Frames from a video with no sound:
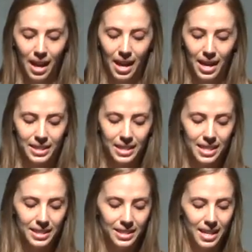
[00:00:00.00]
And
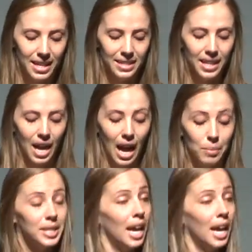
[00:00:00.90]
he says, "I will